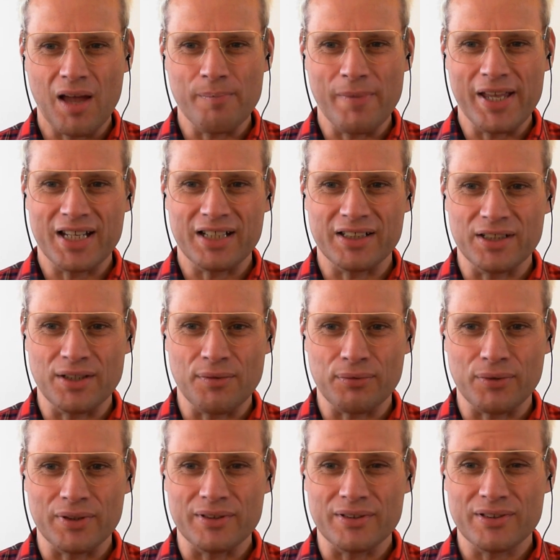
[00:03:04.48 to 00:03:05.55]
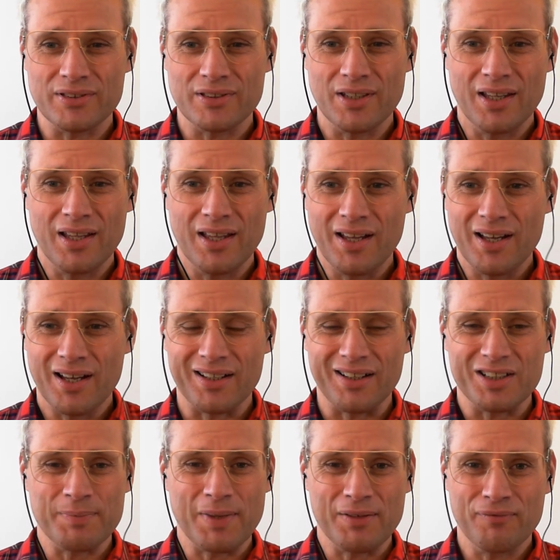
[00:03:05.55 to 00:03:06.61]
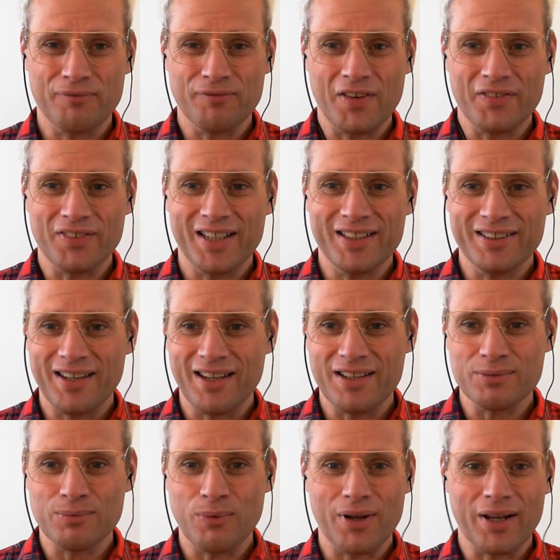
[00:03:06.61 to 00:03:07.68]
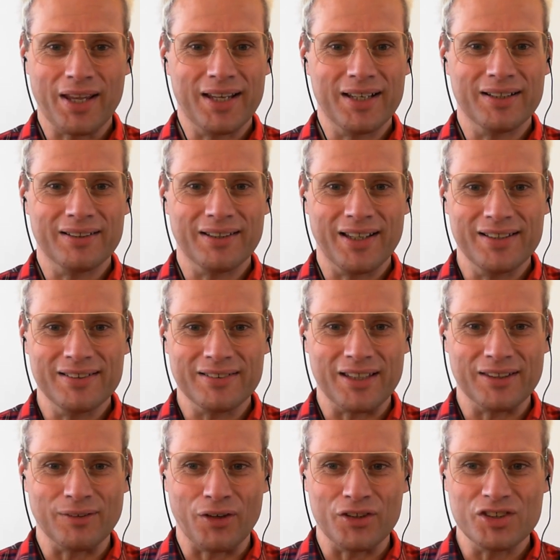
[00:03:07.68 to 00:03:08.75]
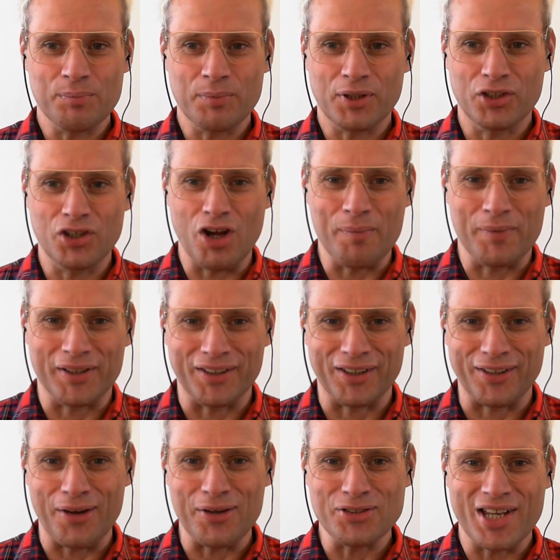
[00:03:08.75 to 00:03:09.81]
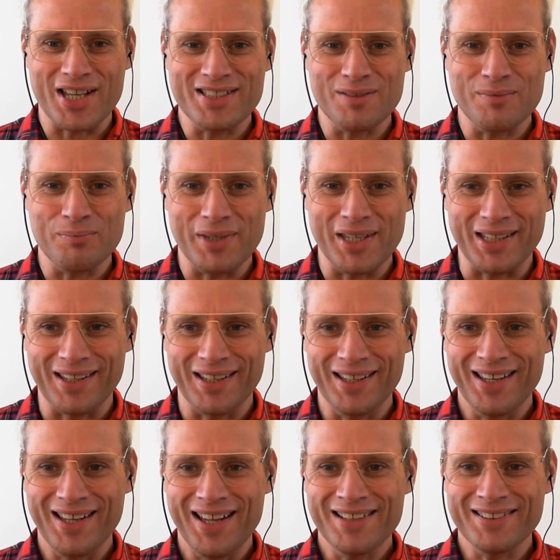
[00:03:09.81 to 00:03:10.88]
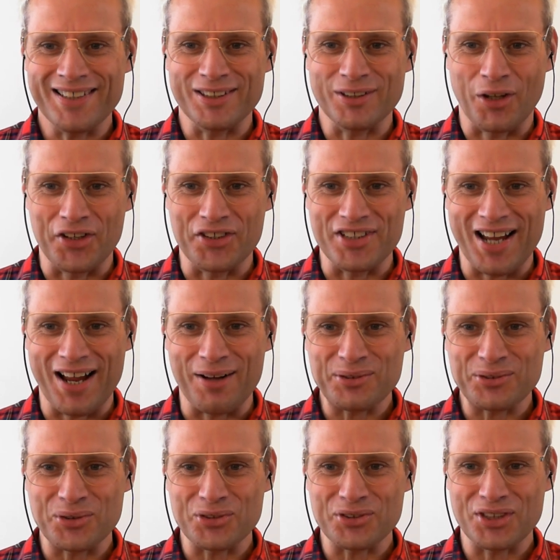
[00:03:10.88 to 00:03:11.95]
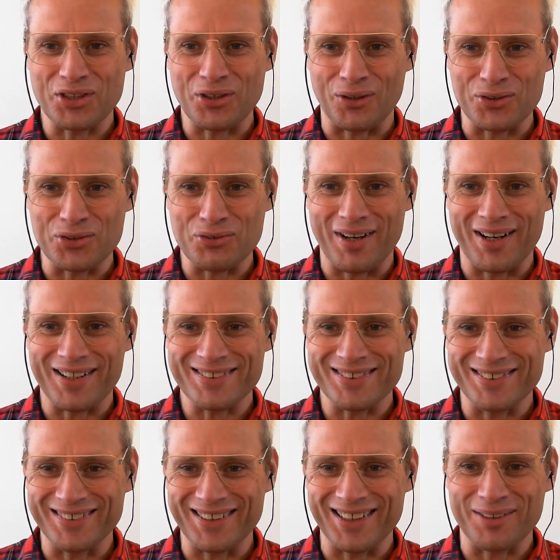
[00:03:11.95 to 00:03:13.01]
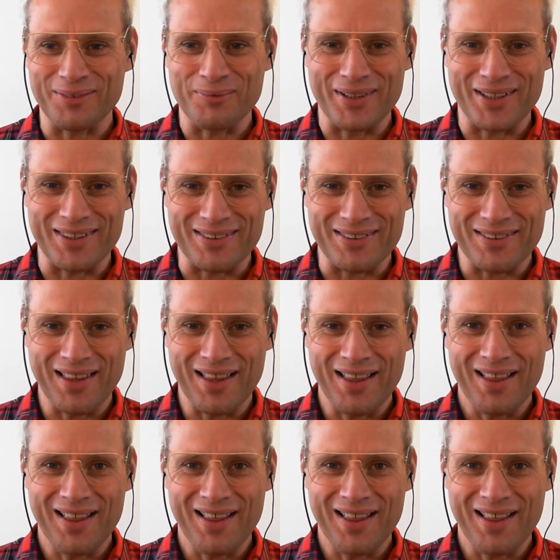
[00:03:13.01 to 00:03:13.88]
making a difference. I spent 15 years working in technology procurement, negotiating big technology outsourcing contracts and dealing with